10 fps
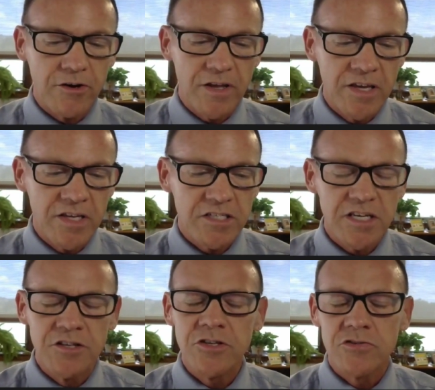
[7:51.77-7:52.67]
there
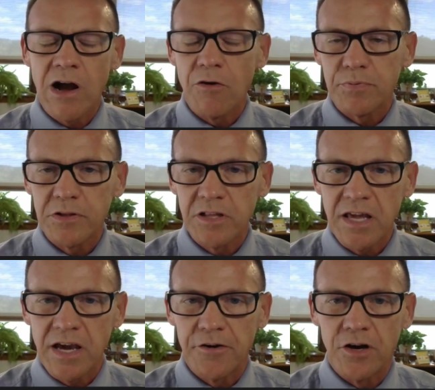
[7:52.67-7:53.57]
is in the drought
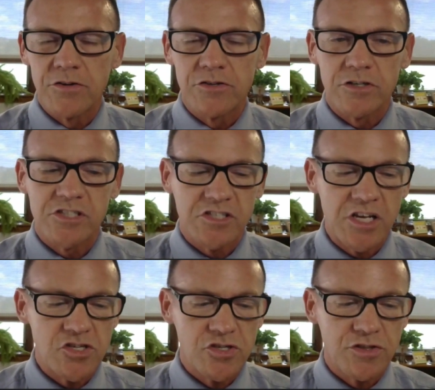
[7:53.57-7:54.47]
plan under
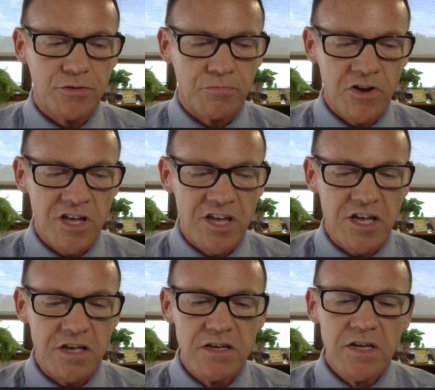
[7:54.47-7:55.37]
stage
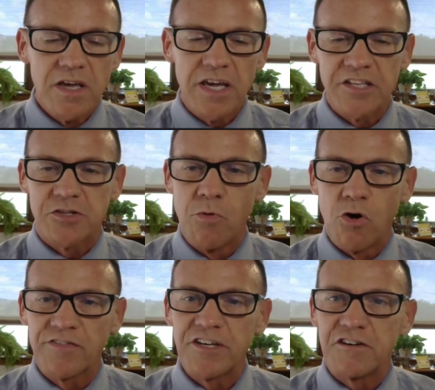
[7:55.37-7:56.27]
three it's
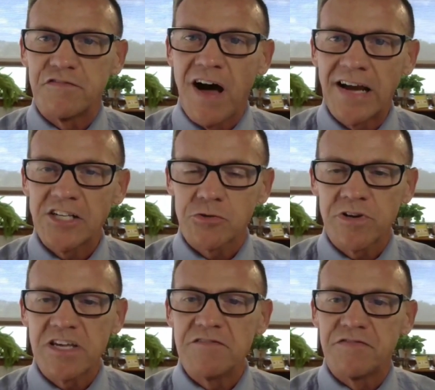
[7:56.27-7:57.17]
more of an
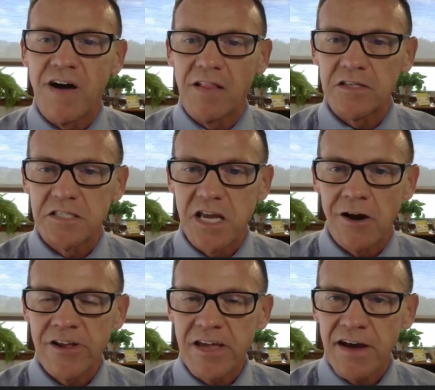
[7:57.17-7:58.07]
advisory and
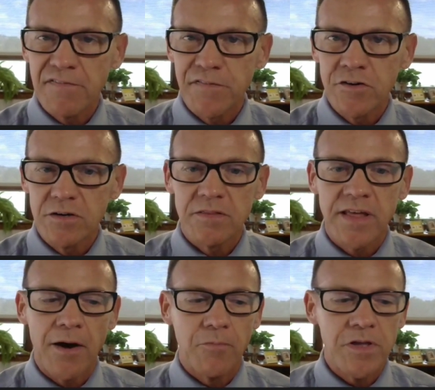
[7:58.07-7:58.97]
voluntary effort
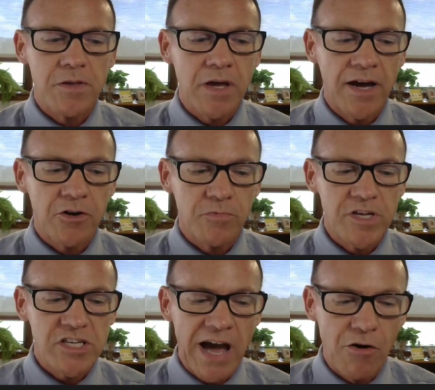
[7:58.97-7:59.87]
that we kind of
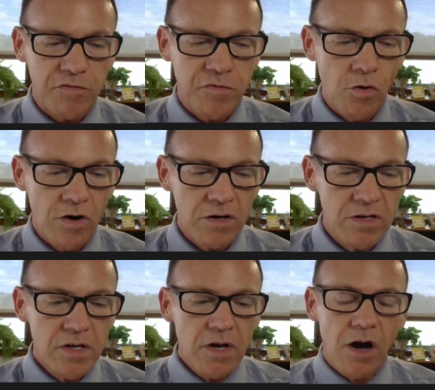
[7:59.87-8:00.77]
reach out
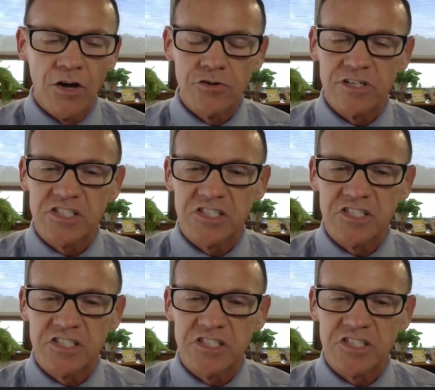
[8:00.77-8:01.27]
for under a